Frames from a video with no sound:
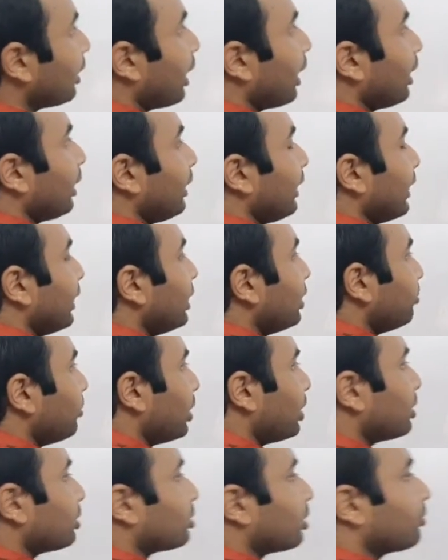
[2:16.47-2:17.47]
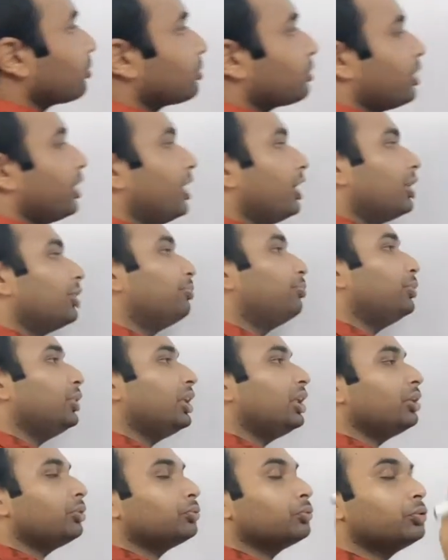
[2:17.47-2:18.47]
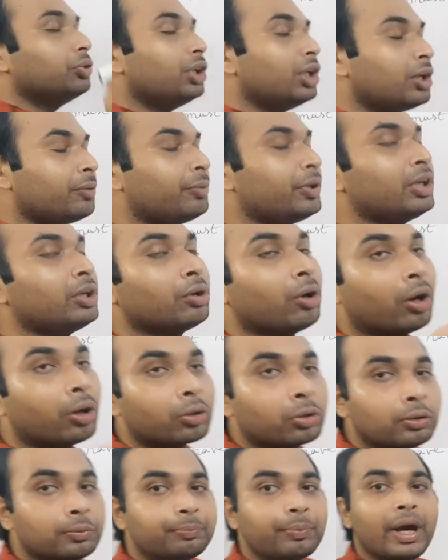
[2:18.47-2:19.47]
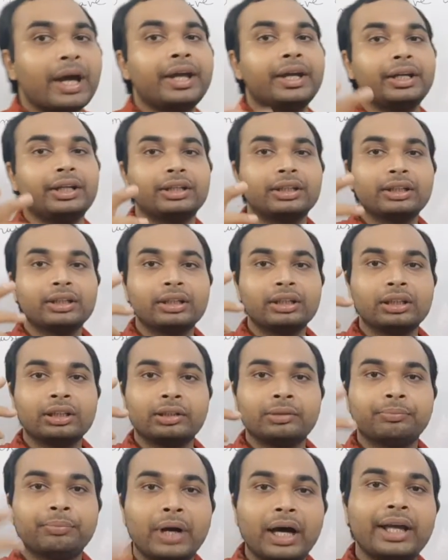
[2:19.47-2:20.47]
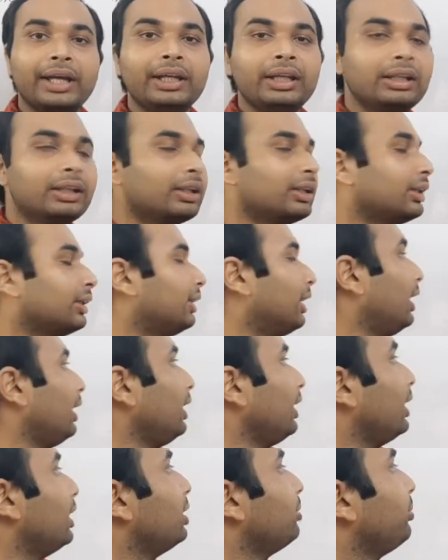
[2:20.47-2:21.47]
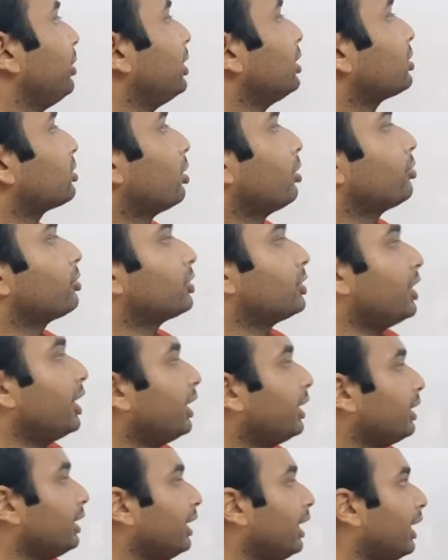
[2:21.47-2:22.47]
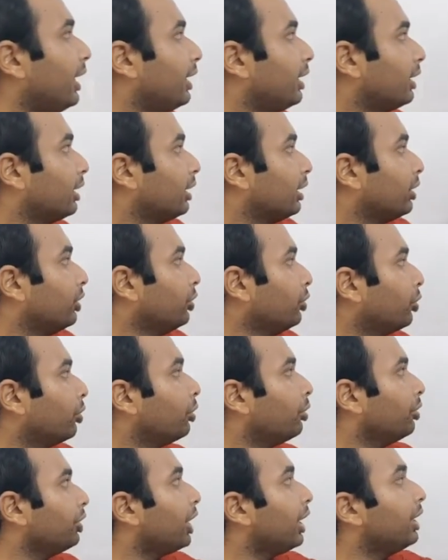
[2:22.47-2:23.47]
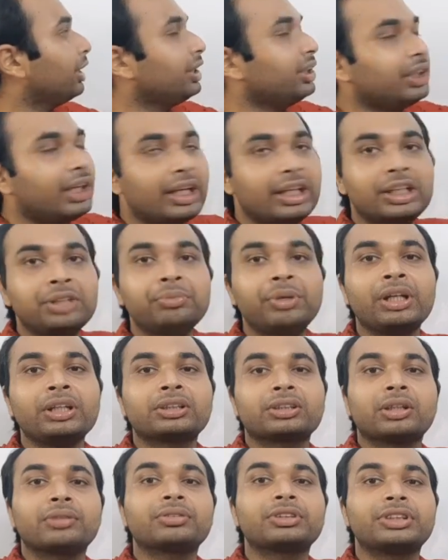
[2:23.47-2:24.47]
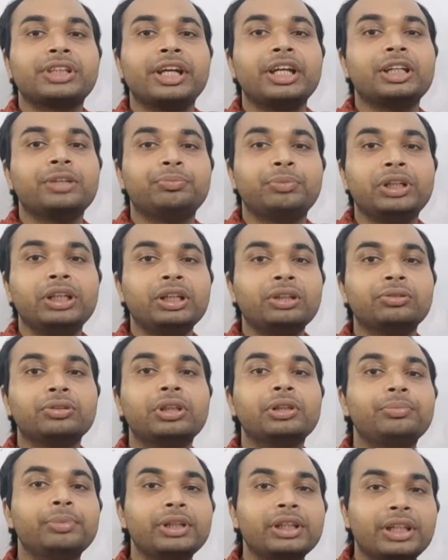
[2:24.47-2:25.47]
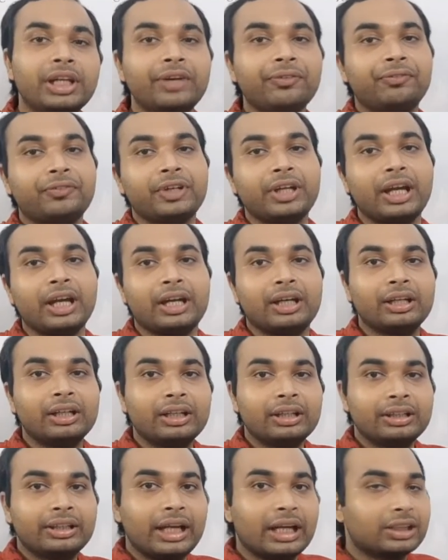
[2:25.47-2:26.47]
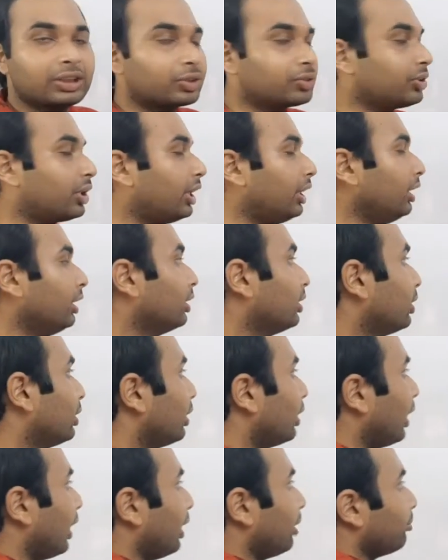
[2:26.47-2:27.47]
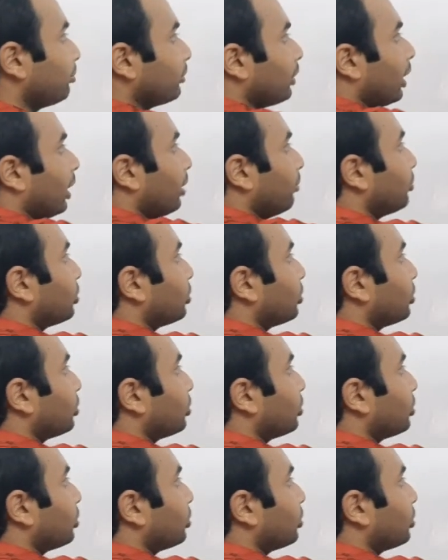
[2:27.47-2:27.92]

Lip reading: the elements of set B will be occupied by the elements of set A. No any elements of set B will be left here. That's why I